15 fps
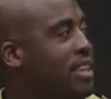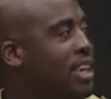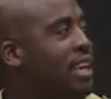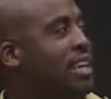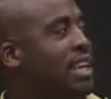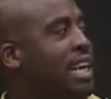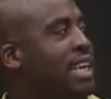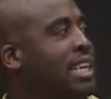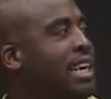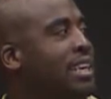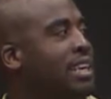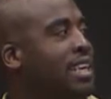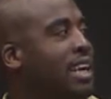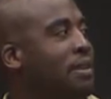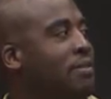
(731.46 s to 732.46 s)
young lady on
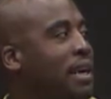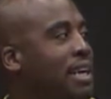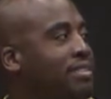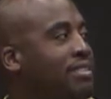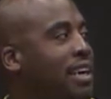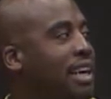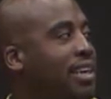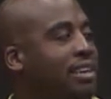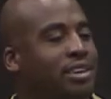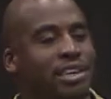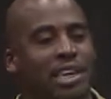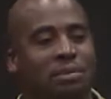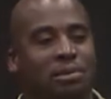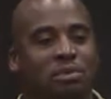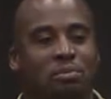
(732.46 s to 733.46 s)
the left hand side, her
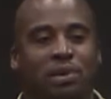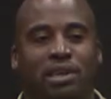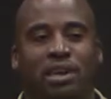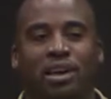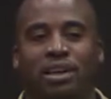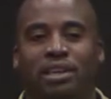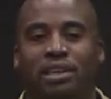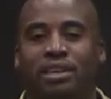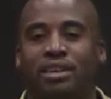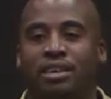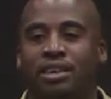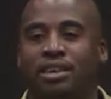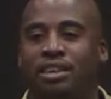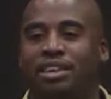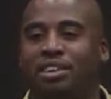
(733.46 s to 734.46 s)
name is Bakari.
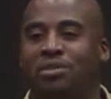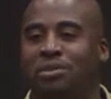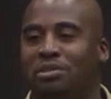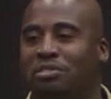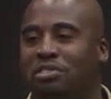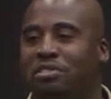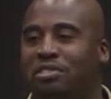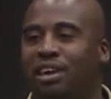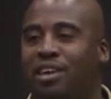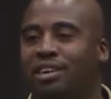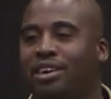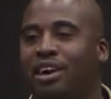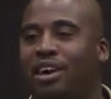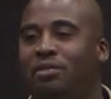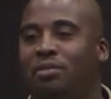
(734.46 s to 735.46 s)
When she started
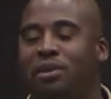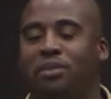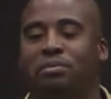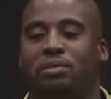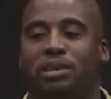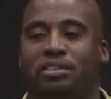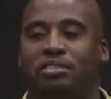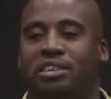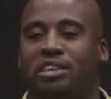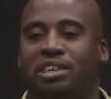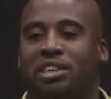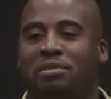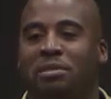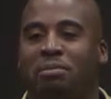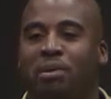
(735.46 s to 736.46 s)
off with me, she couldn't
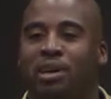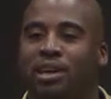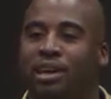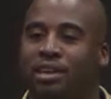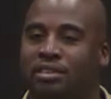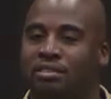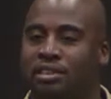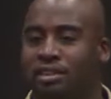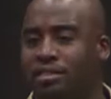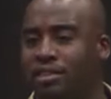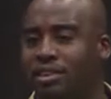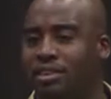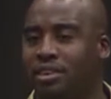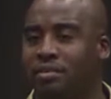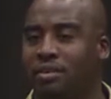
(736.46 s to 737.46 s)
even point out a
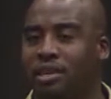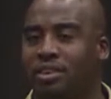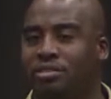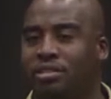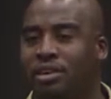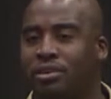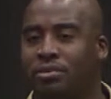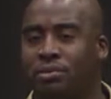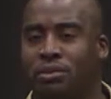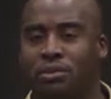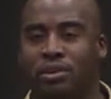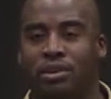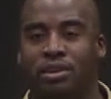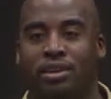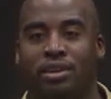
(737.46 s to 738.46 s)
16th of an inch on a
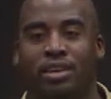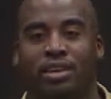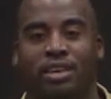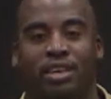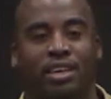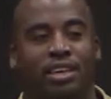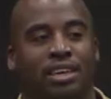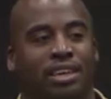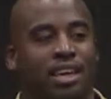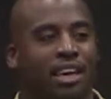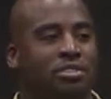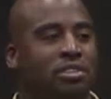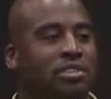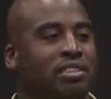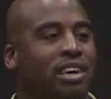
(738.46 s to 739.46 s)
ruler. Now
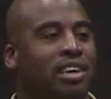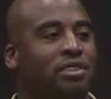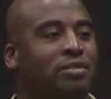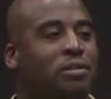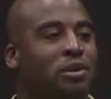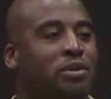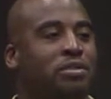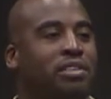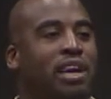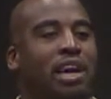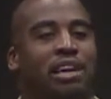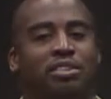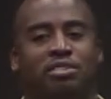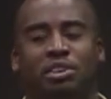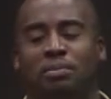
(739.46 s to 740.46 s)
she's on a full
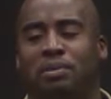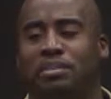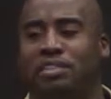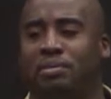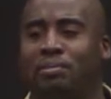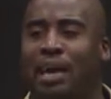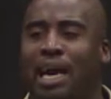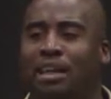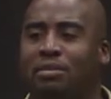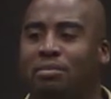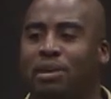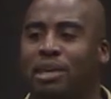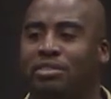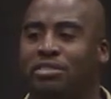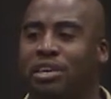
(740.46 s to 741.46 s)
scholarship as a math
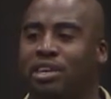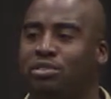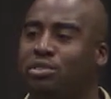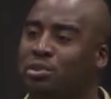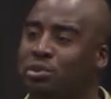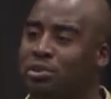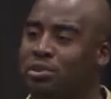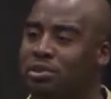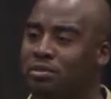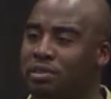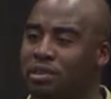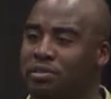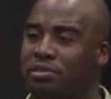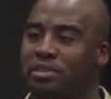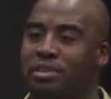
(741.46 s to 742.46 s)
major at Duke
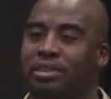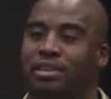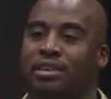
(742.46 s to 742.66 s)
University.